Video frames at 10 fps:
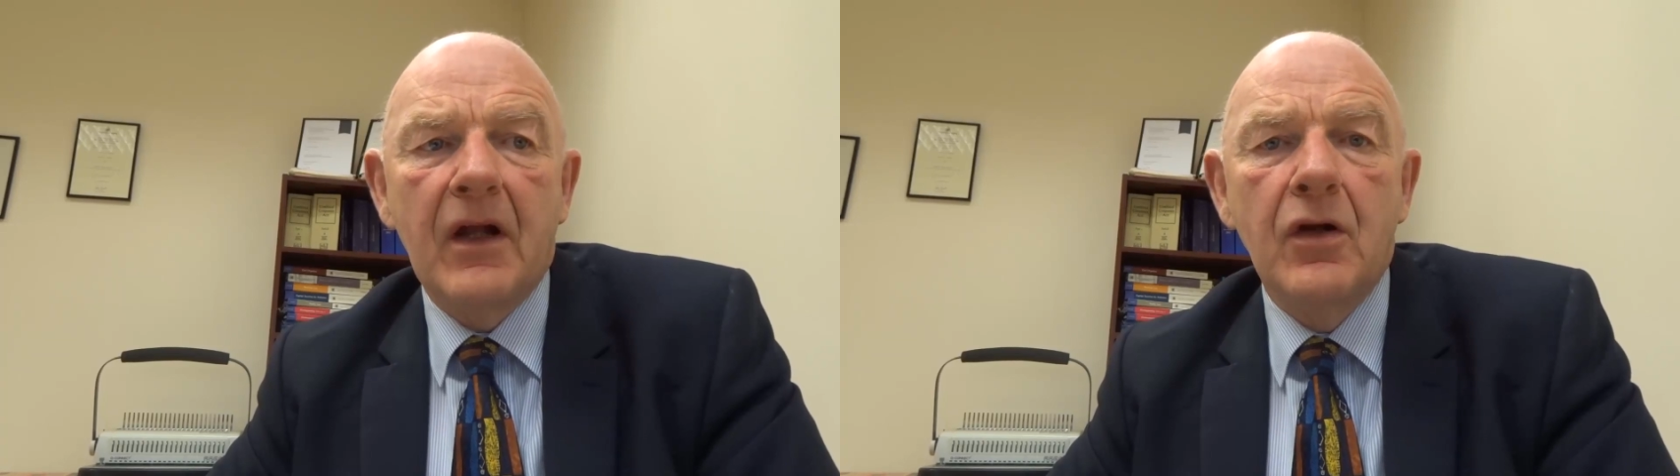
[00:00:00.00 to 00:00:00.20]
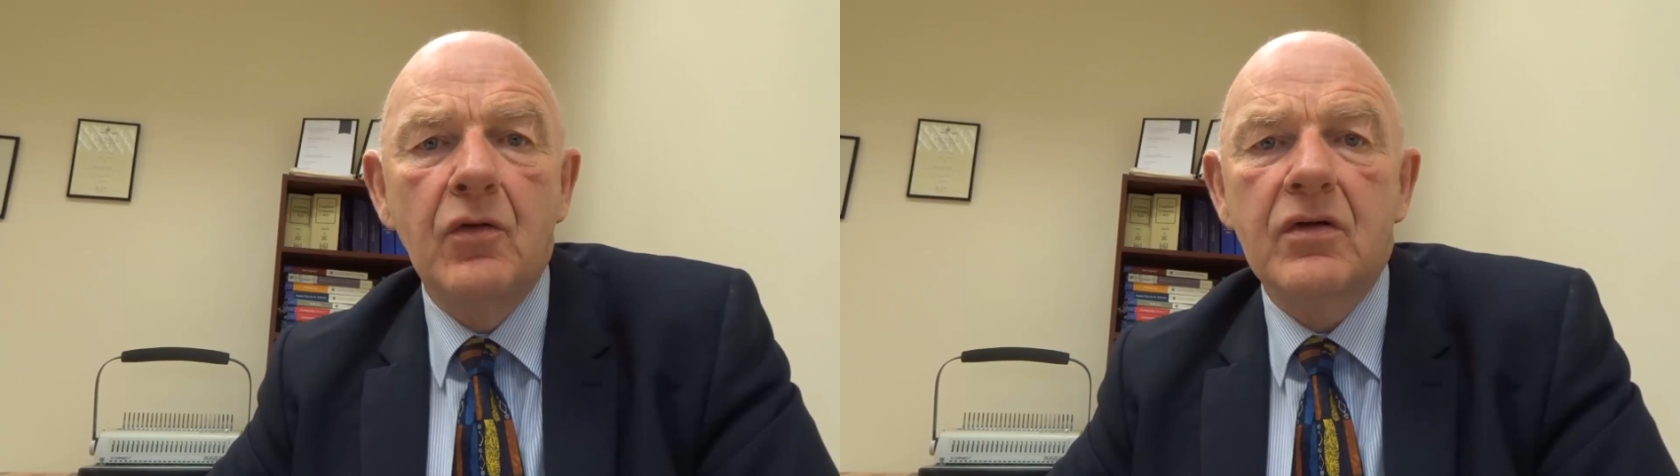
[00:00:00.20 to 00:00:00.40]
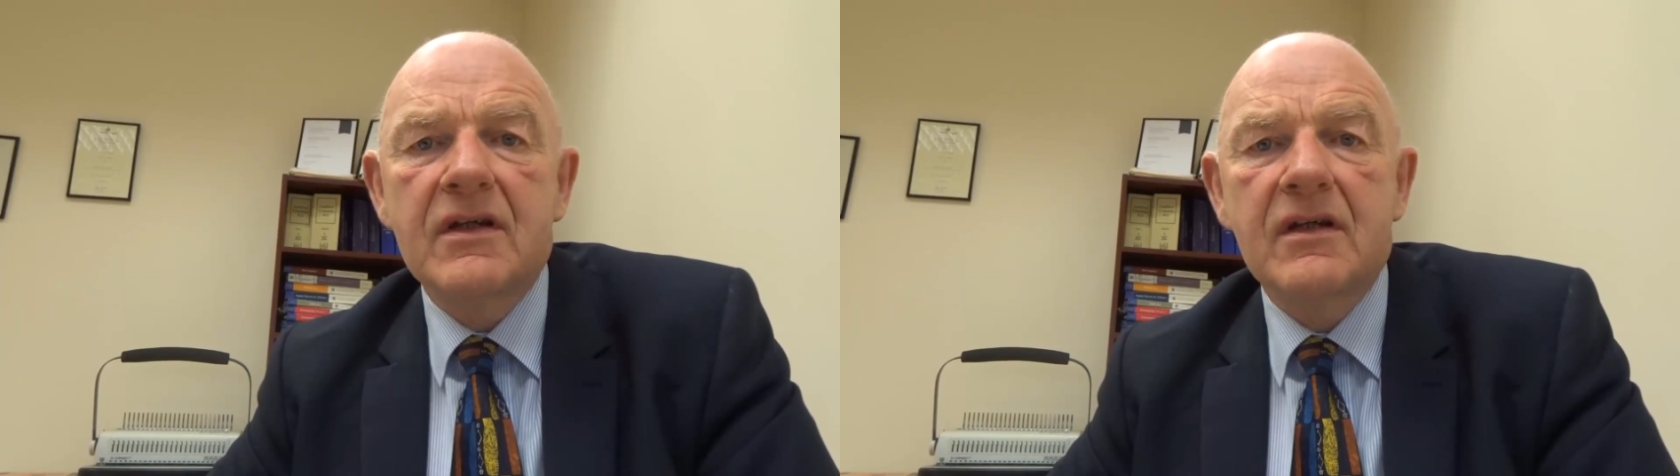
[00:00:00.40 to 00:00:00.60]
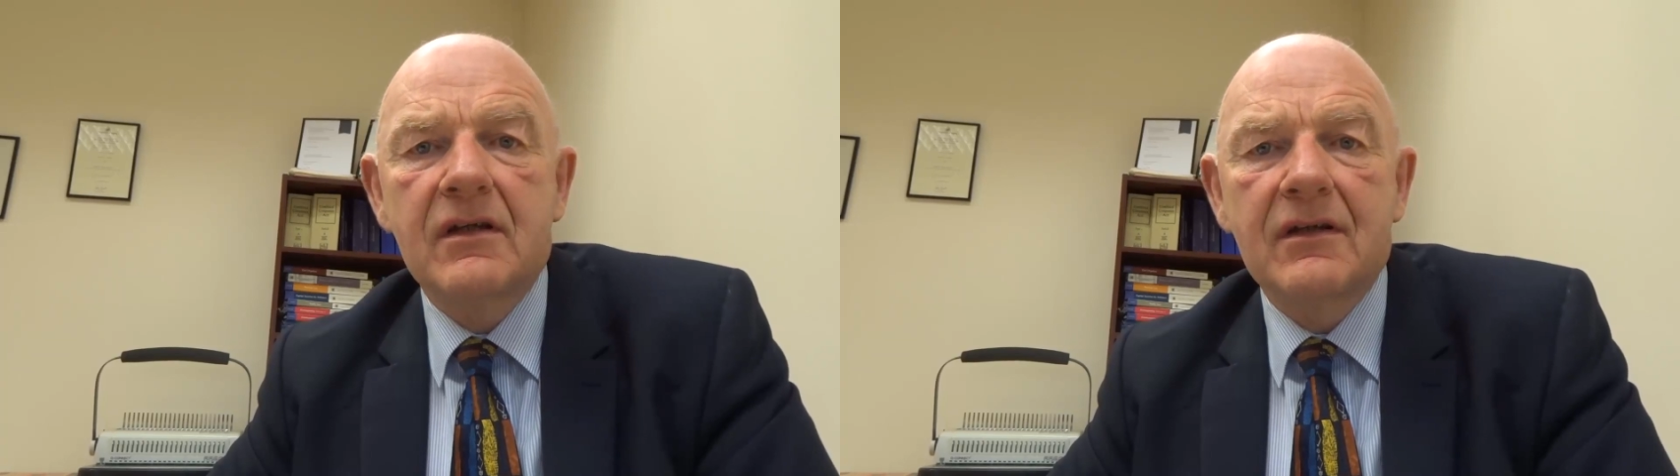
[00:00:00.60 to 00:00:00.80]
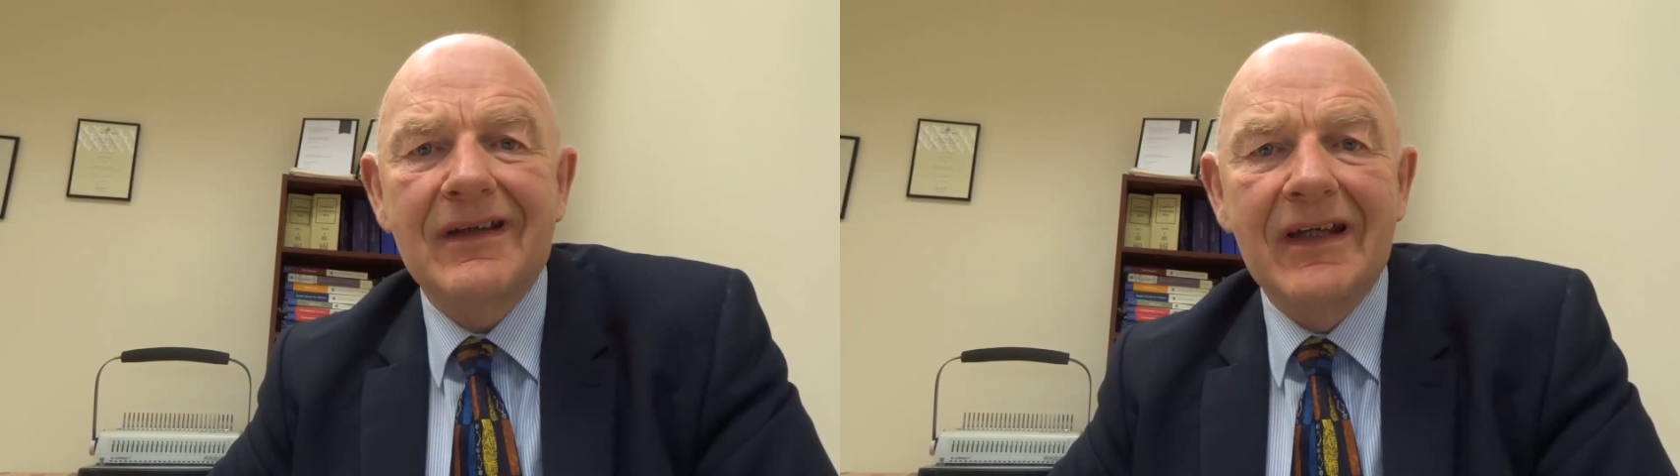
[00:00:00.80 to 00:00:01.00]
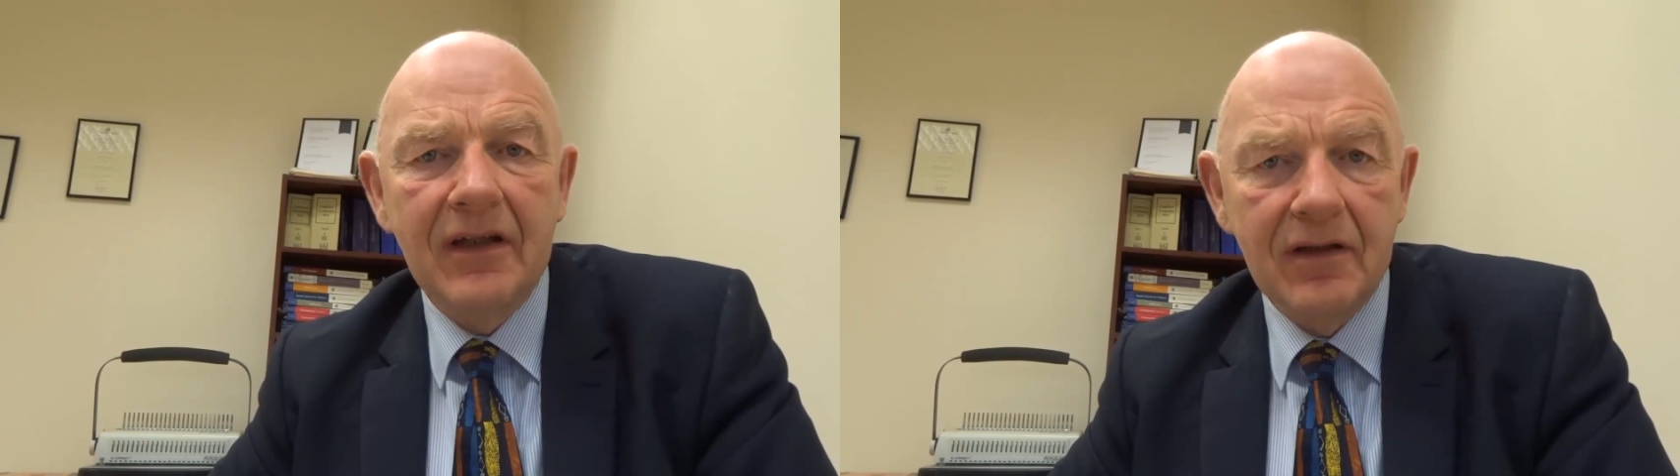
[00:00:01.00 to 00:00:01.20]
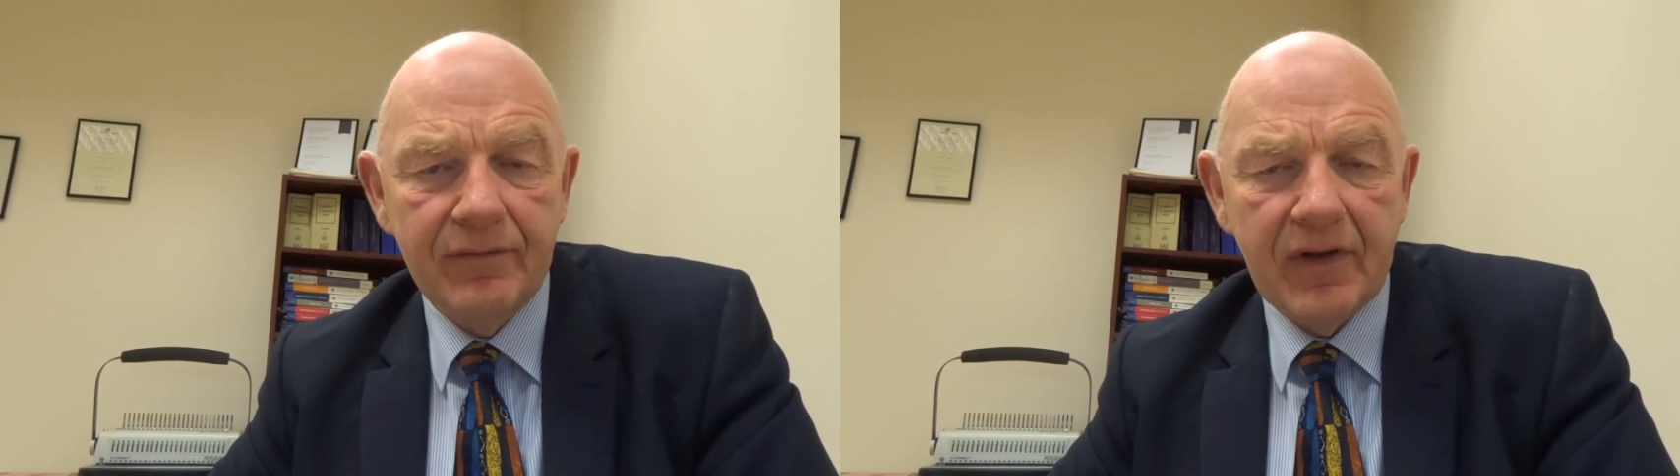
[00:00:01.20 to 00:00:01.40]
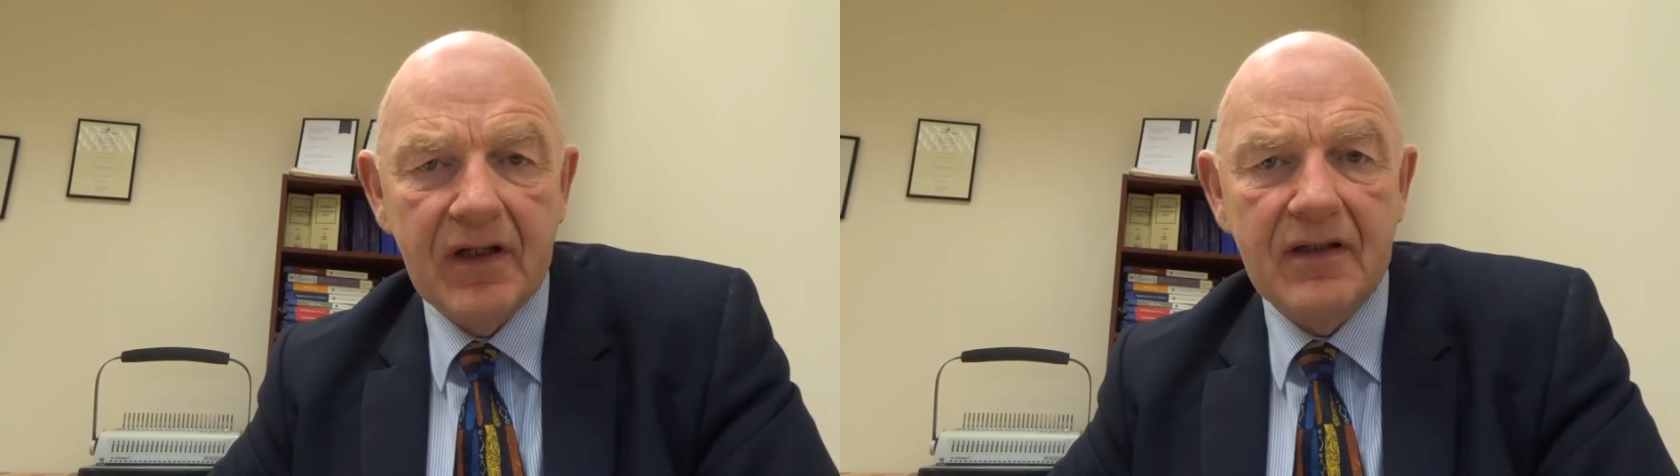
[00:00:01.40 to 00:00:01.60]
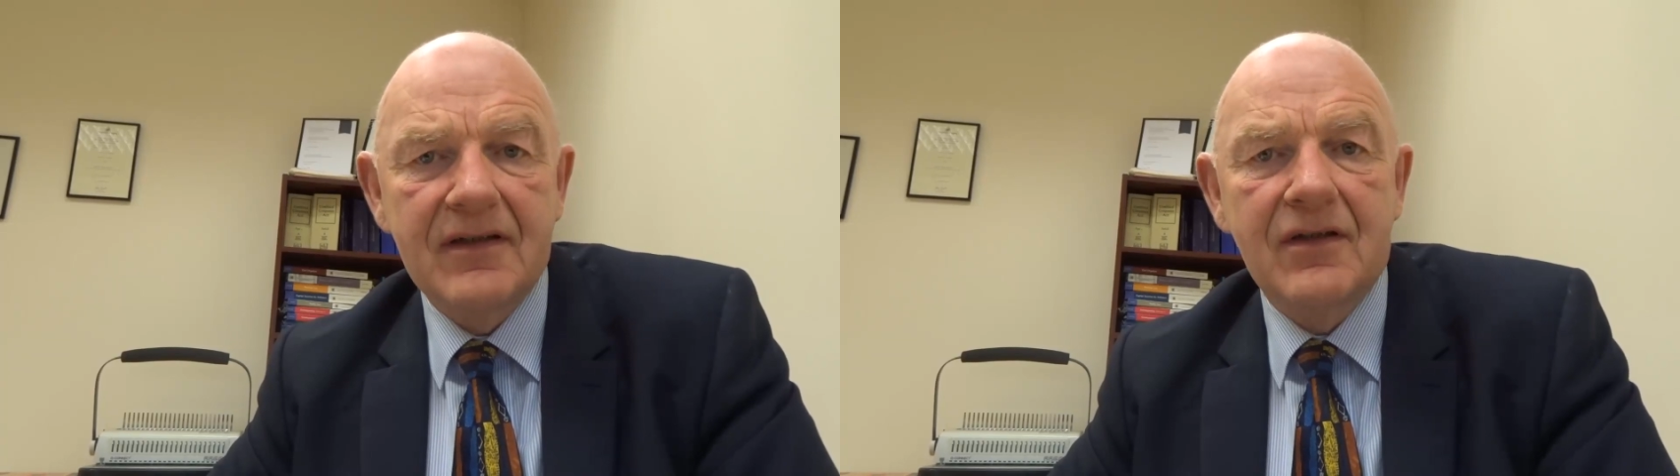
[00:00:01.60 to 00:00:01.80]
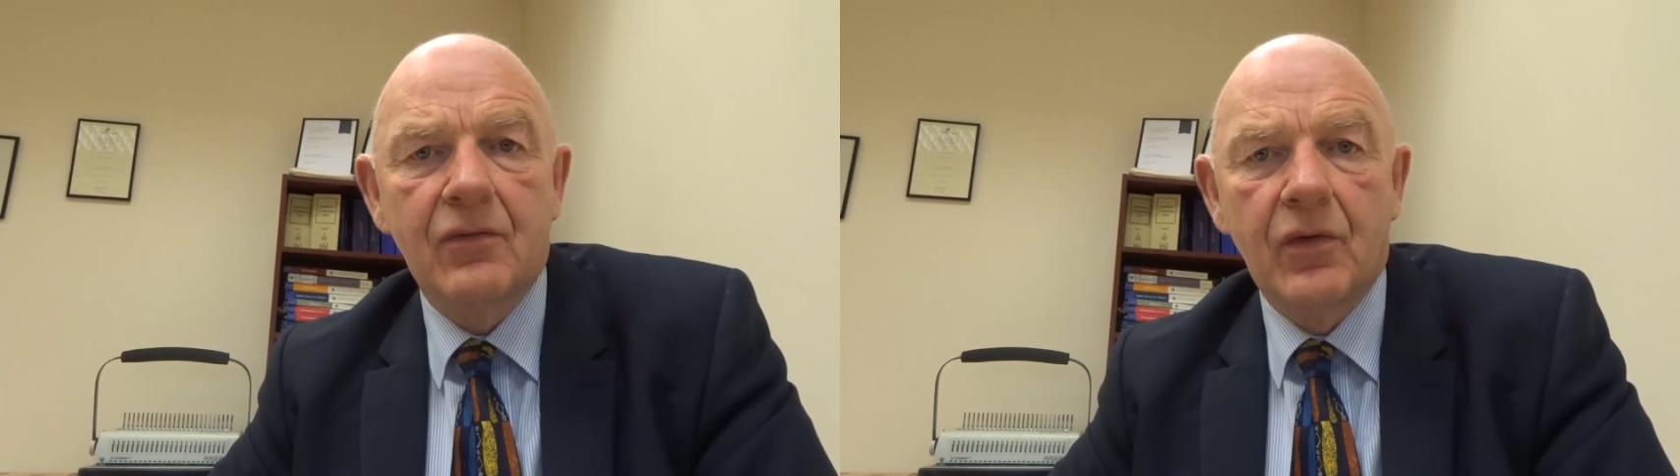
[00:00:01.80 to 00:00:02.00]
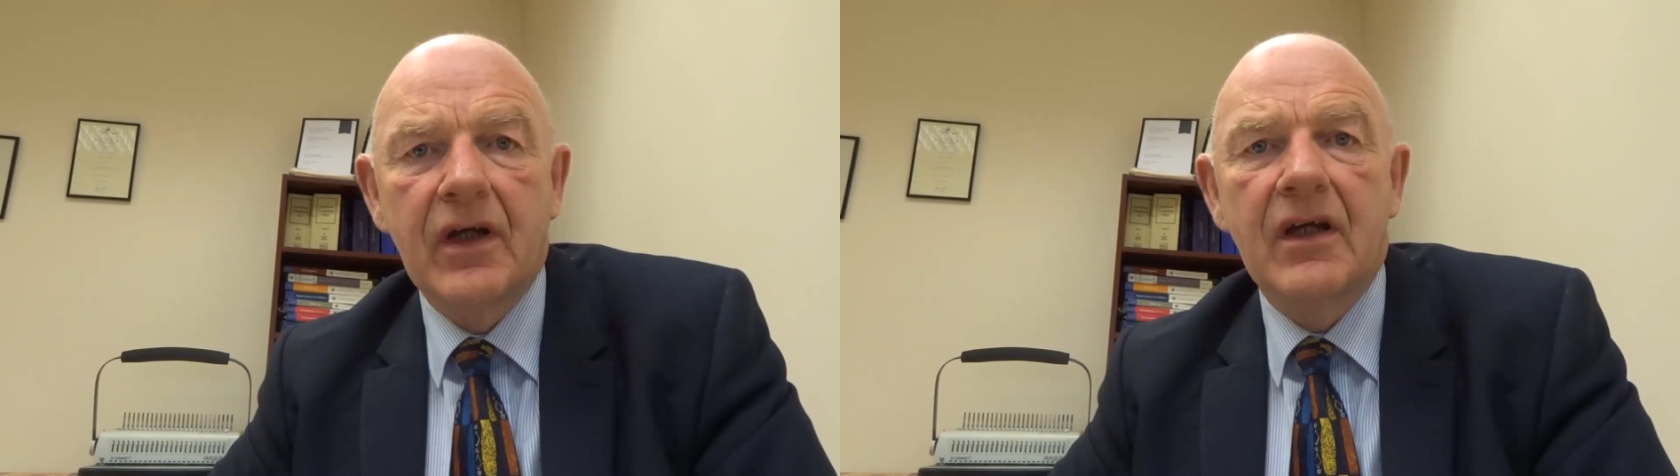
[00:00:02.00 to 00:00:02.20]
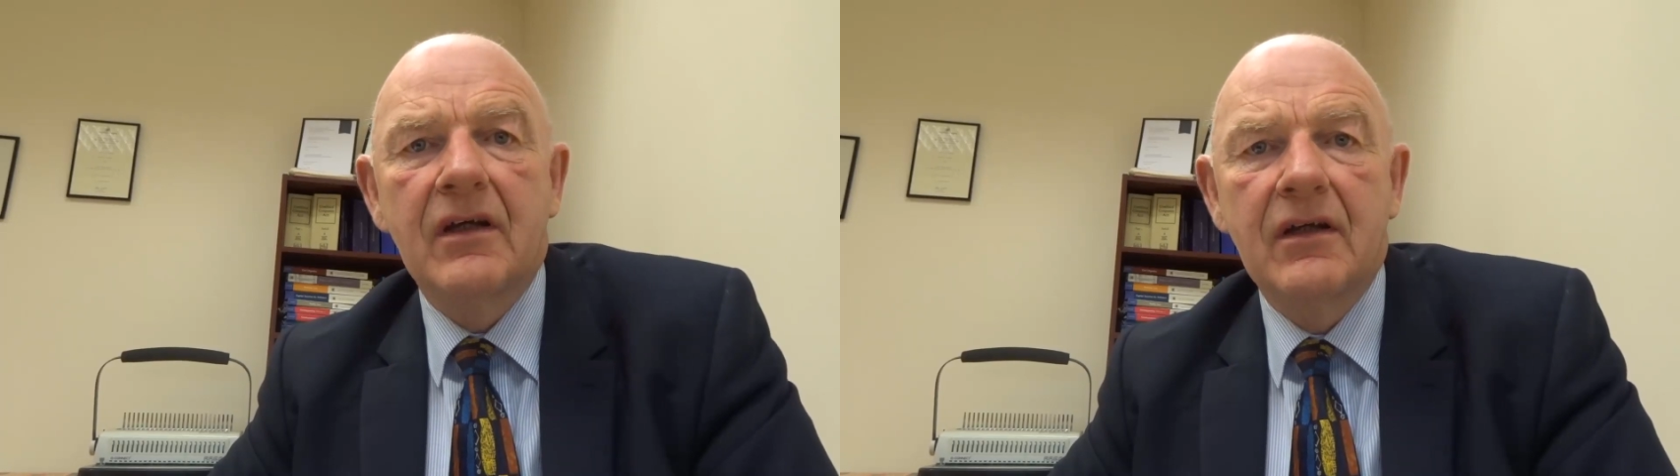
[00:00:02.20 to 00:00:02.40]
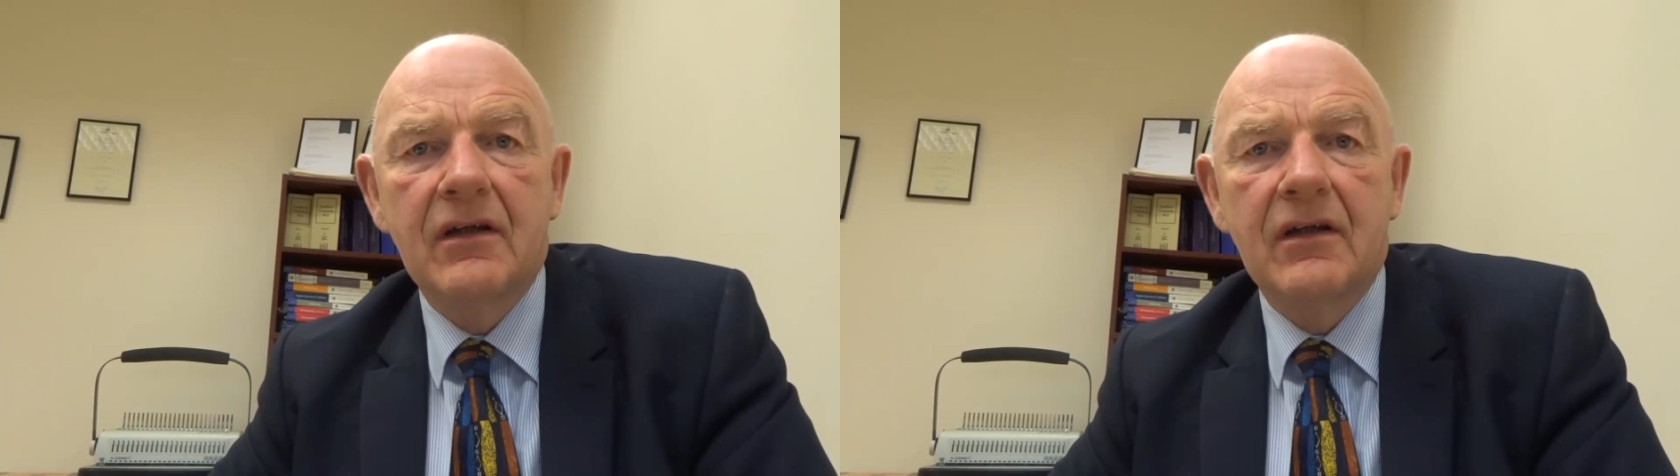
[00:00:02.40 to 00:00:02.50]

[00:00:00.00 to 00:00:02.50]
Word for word: loose, ill-advised way.